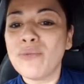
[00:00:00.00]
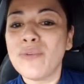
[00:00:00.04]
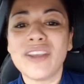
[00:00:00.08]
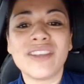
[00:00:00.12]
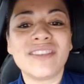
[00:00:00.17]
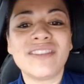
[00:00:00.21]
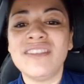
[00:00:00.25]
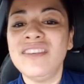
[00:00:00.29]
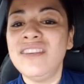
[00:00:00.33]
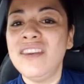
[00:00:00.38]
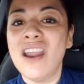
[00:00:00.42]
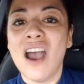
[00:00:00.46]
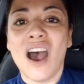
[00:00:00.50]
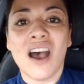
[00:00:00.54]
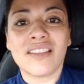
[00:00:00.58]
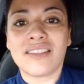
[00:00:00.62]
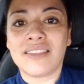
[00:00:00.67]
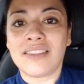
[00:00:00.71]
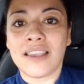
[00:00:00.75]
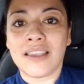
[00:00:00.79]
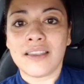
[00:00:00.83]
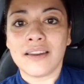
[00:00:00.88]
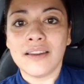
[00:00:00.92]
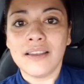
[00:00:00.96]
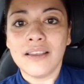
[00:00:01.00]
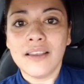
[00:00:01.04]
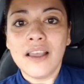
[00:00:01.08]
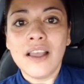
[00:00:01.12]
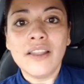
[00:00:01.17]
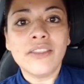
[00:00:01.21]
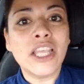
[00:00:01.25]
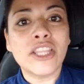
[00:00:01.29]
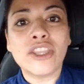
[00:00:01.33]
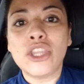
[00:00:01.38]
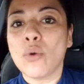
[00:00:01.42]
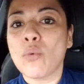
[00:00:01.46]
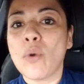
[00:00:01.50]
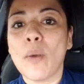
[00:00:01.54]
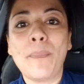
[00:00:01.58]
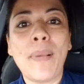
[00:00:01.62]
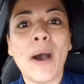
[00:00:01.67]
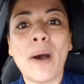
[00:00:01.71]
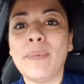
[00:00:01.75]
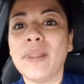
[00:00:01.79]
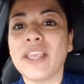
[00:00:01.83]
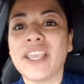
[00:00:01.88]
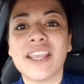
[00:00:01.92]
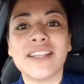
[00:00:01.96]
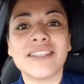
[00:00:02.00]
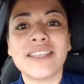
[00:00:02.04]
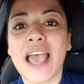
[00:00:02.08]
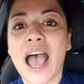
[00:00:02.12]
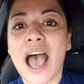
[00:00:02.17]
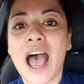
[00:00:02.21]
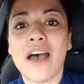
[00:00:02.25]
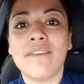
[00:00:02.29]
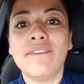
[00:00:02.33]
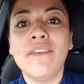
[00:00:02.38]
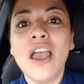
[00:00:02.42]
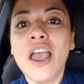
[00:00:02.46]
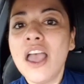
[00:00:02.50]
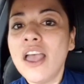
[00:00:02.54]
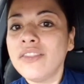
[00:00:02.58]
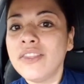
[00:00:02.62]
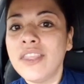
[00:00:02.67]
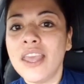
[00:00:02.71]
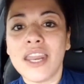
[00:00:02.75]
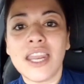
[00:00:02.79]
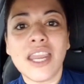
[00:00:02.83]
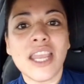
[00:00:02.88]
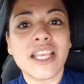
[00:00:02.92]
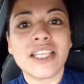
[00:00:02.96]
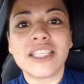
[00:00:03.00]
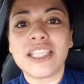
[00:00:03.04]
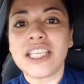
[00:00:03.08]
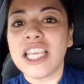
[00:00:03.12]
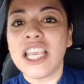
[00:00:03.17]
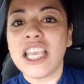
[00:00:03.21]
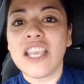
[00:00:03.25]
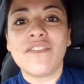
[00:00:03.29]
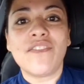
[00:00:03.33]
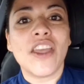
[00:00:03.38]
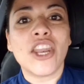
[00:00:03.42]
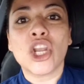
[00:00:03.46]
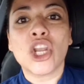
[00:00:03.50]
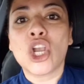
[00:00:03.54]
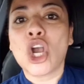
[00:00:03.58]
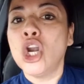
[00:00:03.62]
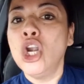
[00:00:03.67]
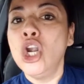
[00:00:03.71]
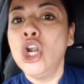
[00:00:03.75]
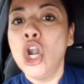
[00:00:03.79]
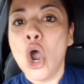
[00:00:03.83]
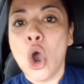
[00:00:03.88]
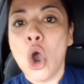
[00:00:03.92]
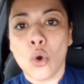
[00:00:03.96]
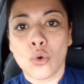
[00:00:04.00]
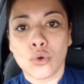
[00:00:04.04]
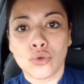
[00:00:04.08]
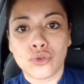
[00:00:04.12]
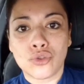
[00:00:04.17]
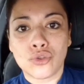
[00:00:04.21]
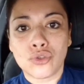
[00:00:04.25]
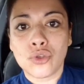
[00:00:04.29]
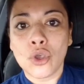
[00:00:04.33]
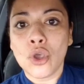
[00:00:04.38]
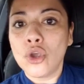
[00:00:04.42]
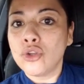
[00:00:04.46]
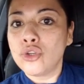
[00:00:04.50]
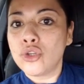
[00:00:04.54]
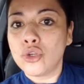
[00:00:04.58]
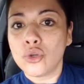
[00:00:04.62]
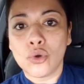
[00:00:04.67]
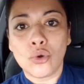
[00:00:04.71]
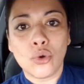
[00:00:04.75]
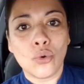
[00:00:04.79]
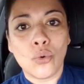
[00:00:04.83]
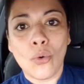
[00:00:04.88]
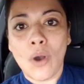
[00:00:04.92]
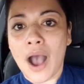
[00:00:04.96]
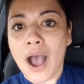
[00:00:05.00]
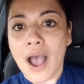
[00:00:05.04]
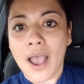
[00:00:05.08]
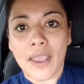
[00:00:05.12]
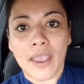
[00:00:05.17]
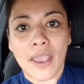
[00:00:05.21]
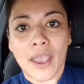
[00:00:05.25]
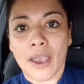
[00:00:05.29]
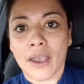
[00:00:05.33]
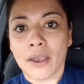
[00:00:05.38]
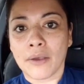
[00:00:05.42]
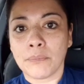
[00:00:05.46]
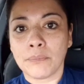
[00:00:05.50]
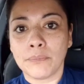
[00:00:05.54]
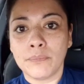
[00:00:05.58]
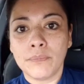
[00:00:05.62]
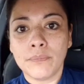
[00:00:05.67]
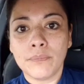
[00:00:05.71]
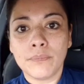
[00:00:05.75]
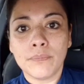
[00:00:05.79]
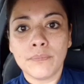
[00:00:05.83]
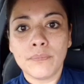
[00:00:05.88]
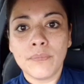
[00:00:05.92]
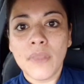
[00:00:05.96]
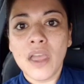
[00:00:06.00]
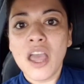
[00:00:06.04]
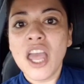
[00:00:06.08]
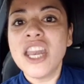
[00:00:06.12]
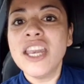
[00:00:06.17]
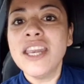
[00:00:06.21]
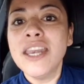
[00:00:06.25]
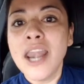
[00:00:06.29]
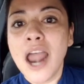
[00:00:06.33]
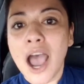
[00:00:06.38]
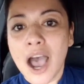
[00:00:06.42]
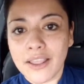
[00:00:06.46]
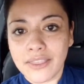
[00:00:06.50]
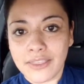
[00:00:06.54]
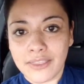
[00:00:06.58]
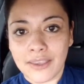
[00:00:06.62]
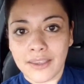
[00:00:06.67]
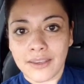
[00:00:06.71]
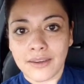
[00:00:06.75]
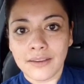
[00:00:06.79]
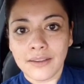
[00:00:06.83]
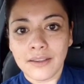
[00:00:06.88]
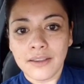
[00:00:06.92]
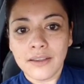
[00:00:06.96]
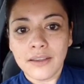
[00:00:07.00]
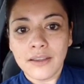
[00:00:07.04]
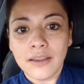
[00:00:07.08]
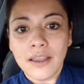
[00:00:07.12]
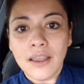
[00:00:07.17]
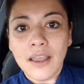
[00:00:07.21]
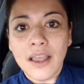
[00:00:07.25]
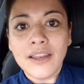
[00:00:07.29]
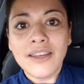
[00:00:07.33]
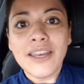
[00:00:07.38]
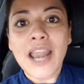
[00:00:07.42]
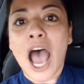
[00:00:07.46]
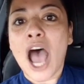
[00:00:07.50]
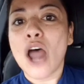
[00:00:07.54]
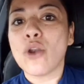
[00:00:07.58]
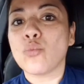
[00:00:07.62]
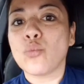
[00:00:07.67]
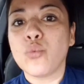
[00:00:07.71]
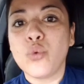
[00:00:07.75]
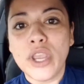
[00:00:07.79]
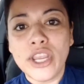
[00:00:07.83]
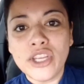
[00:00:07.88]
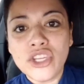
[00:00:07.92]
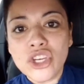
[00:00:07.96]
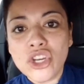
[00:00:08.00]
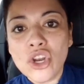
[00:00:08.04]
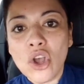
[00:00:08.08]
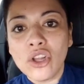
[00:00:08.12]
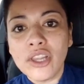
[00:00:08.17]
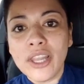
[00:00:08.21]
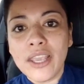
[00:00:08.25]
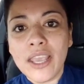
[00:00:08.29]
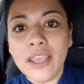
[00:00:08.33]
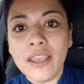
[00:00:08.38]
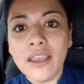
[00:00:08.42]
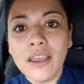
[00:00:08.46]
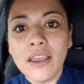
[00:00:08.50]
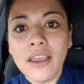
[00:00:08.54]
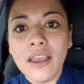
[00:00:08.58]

is nothing that the Republicans have that is even close to who I am. Nothing. Not regionally,